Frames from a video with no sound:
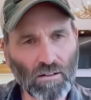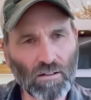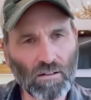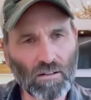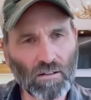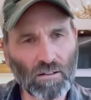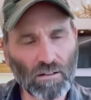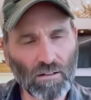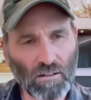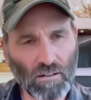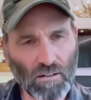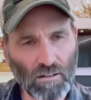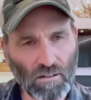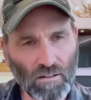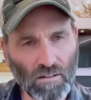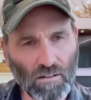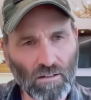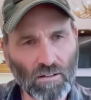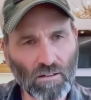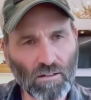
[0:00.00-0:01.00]

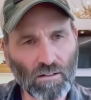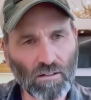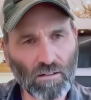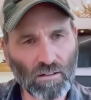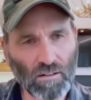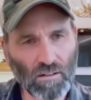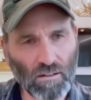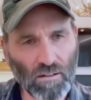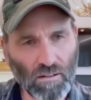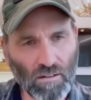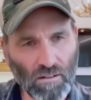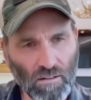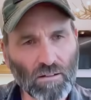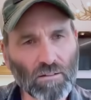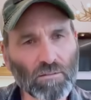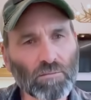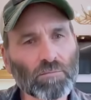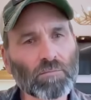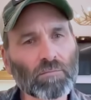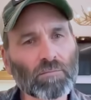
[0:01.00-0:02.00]

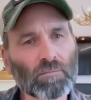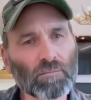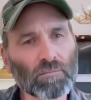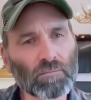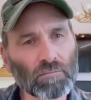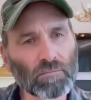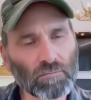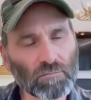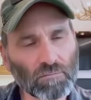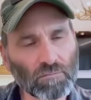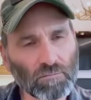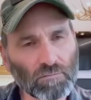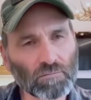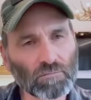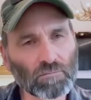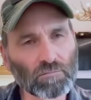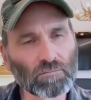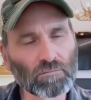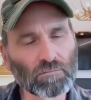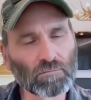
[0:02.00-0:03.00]

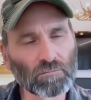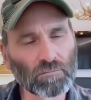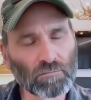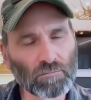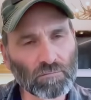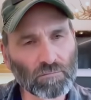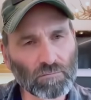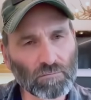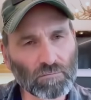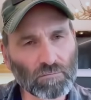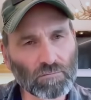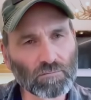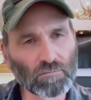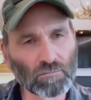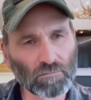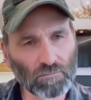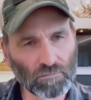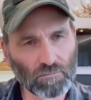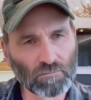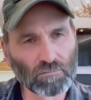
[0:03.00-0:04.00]

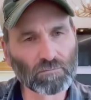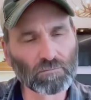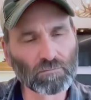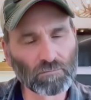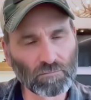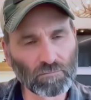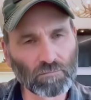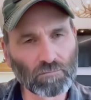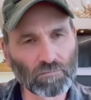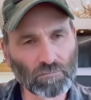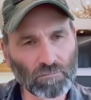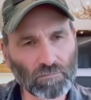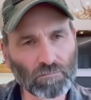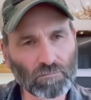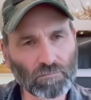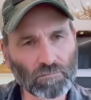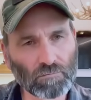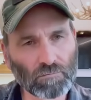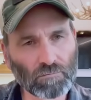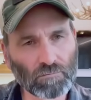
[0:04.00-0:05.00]

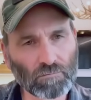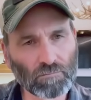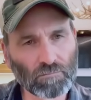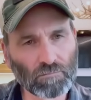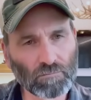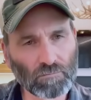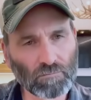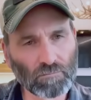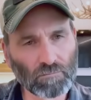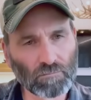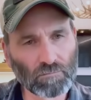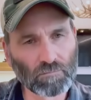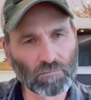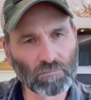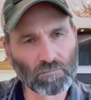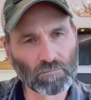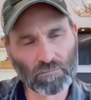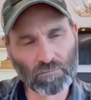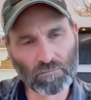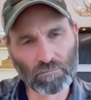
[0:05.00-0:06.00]

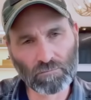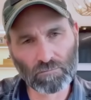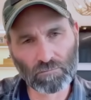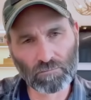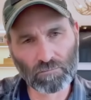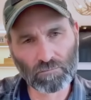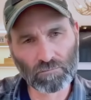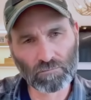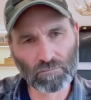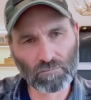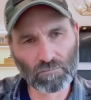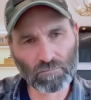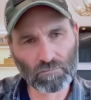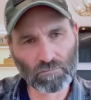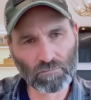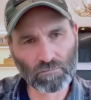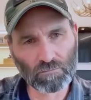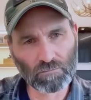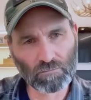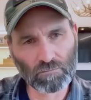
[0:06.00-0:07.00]

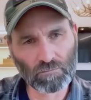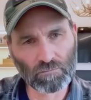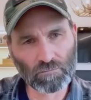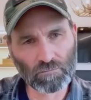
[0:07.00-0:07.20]
(silent)